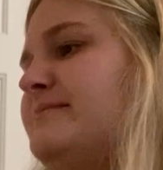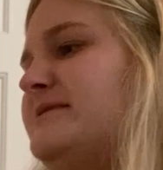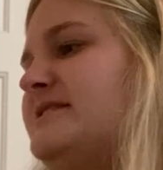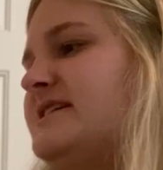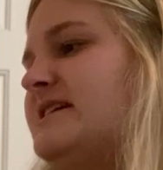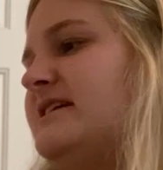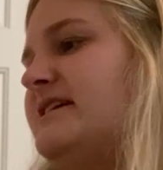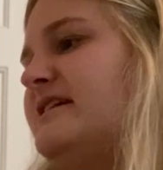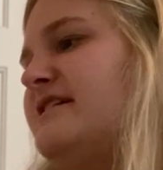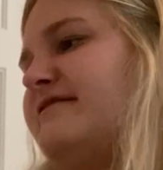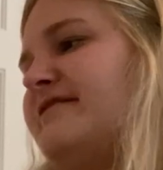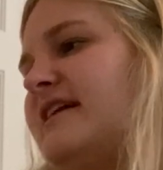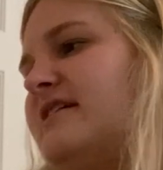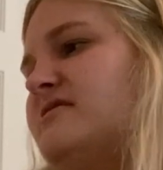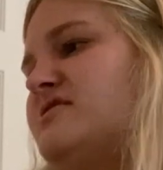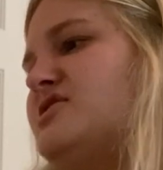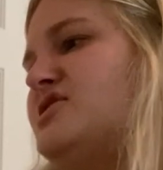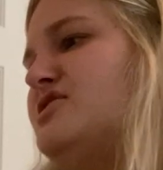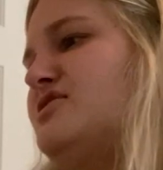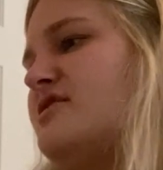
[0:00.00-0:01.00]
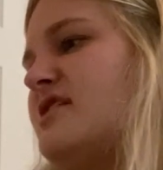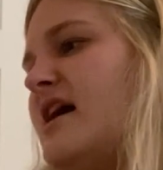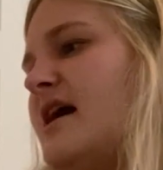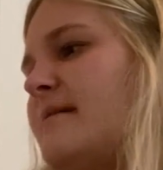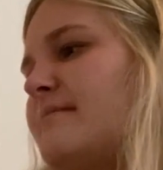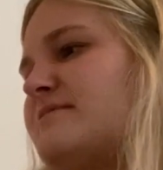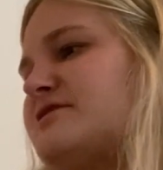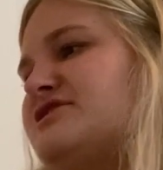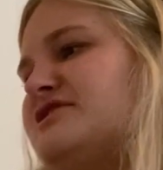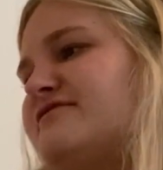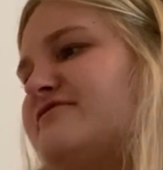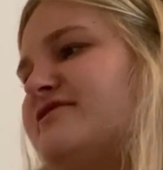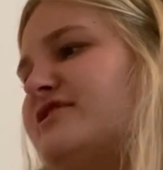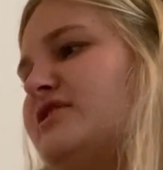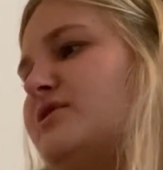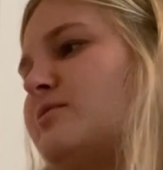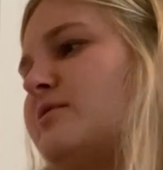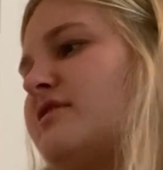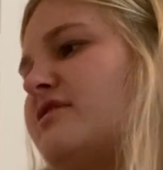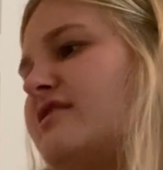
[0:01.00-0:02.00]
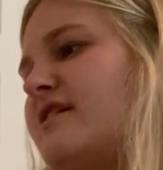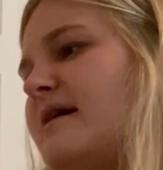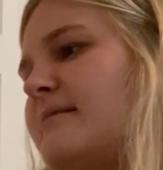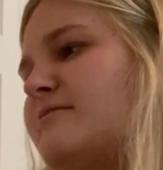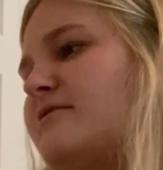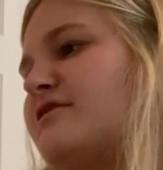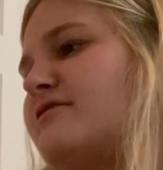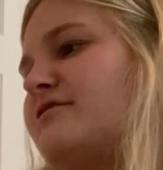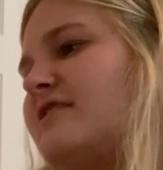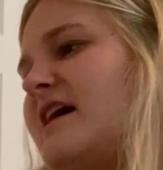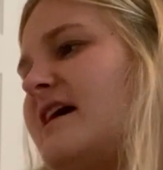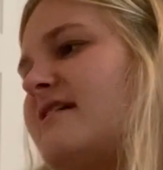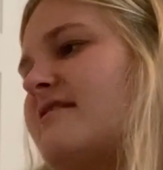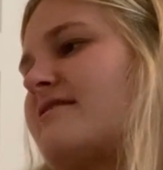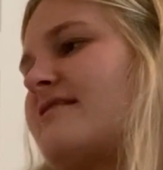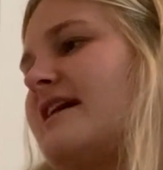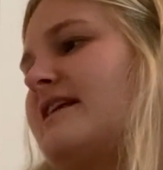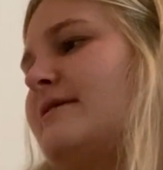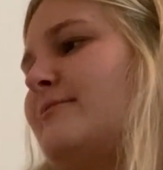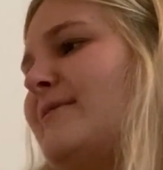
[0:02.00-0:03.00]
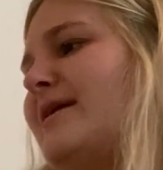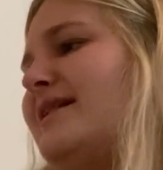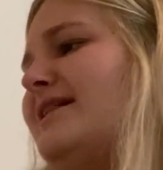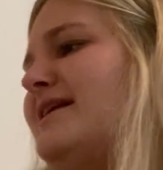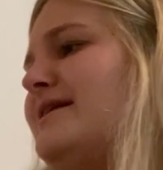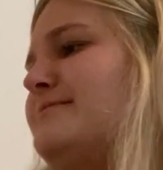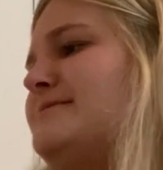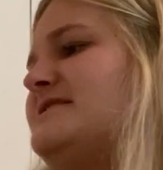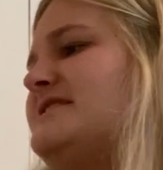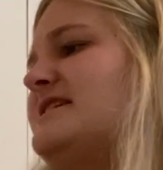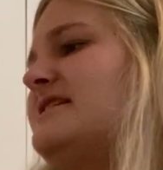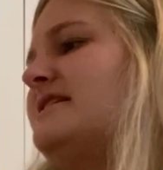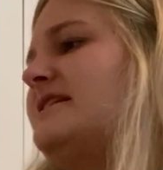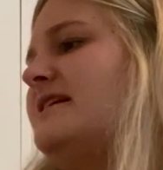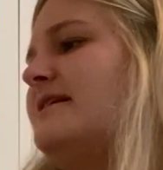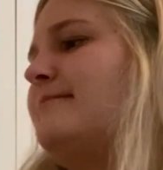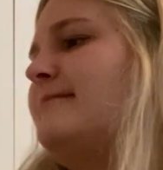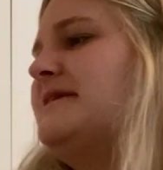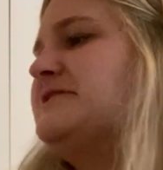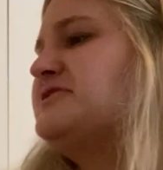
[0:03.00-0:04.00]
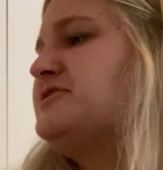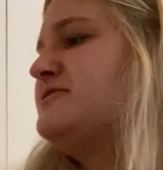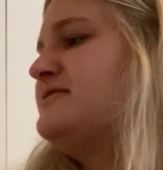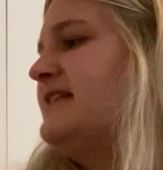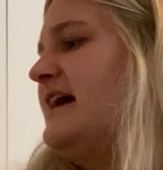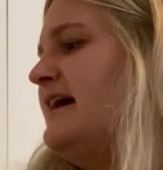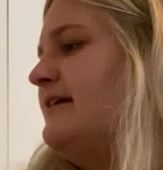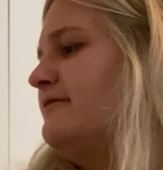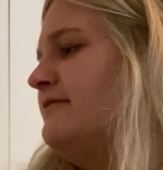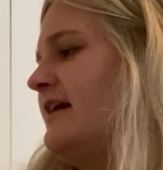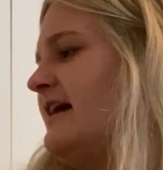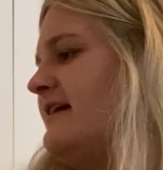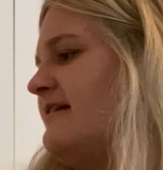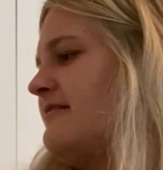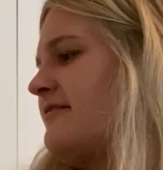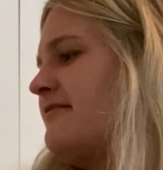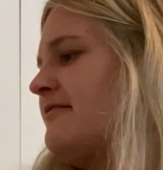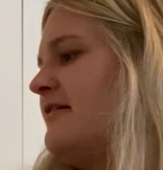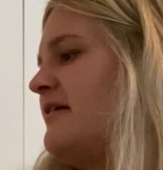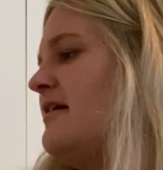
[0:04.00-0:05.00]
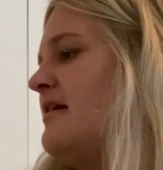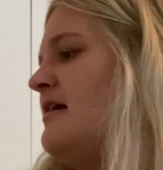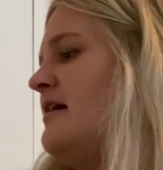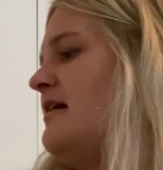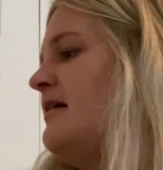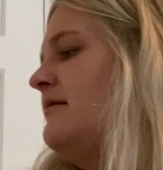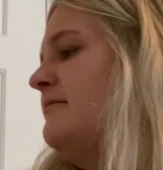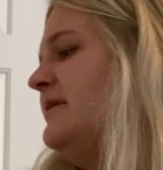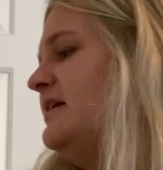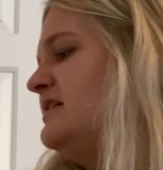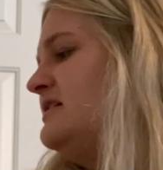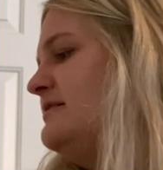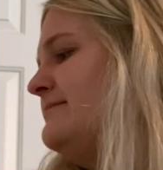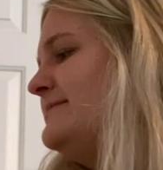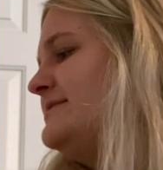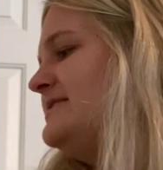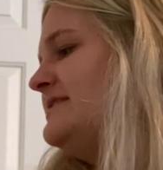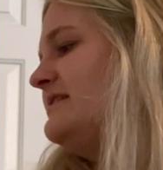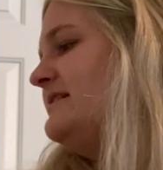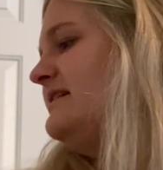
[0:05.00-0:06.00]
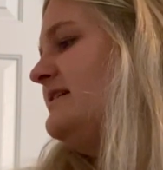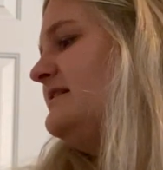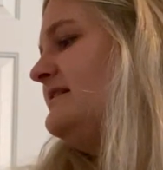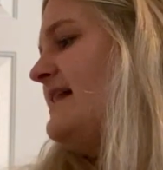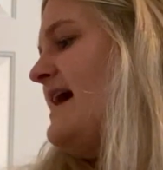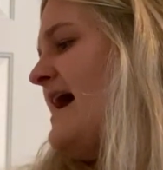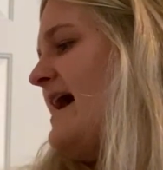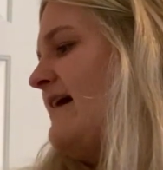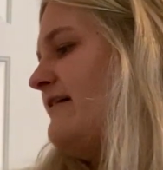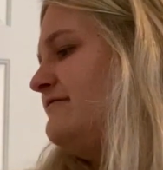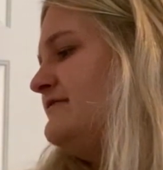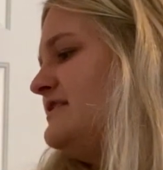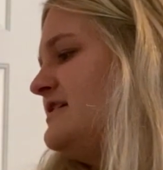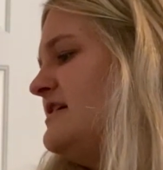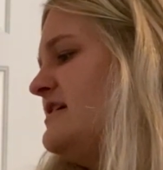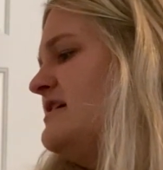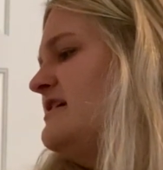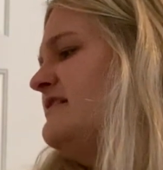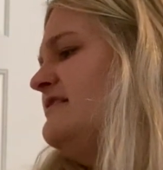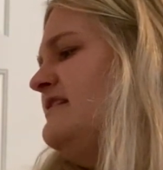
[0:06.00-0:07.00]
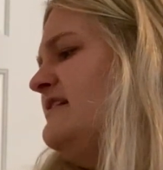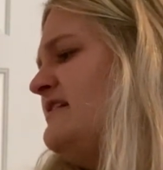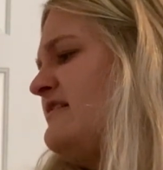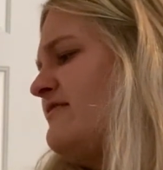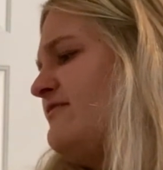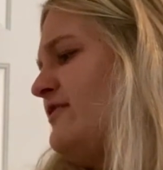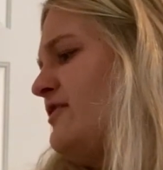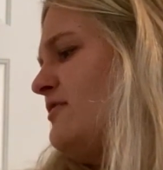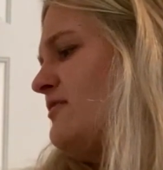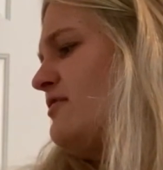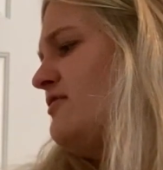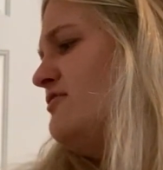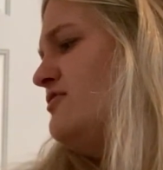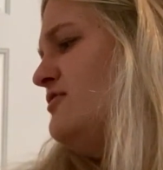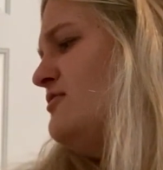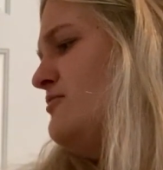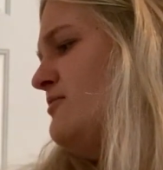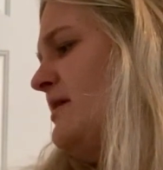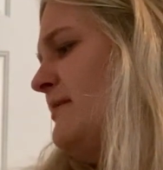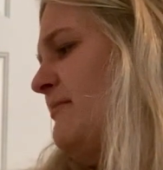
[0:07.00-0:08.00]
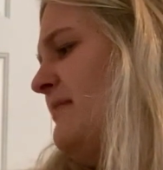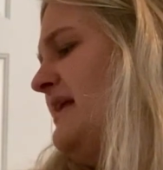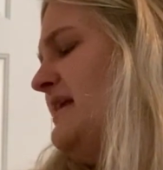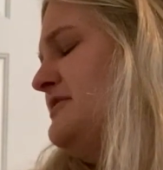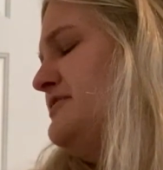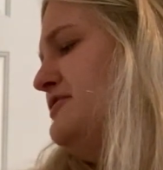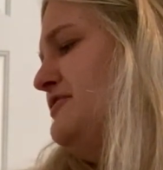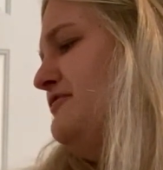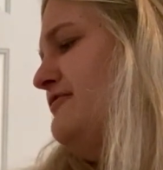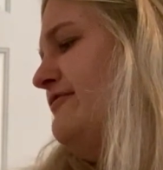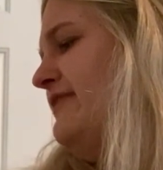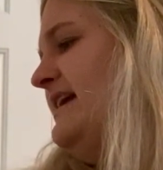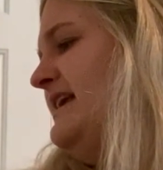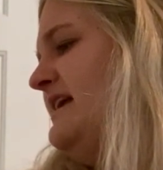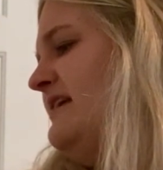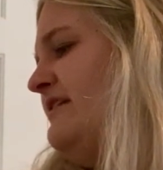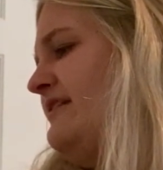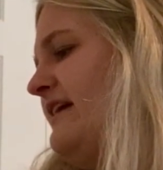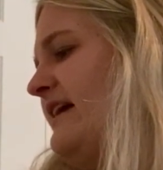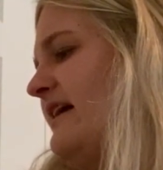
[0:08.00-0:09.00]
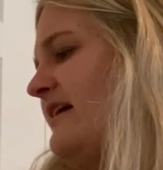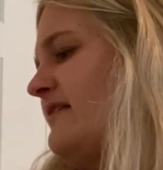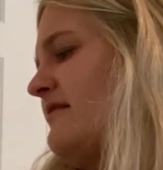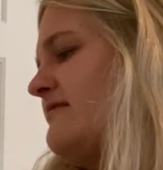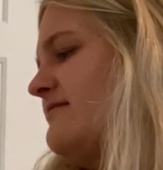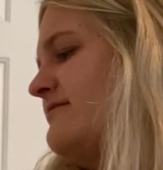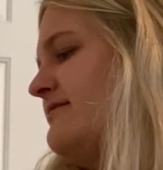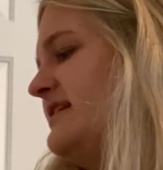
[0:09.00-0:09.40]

Bedelia found 2 cups. She filled them with rice, and Amelia Bedelia measured that rice. Amelia Bedelia laughed. These folks do want me to do funny things.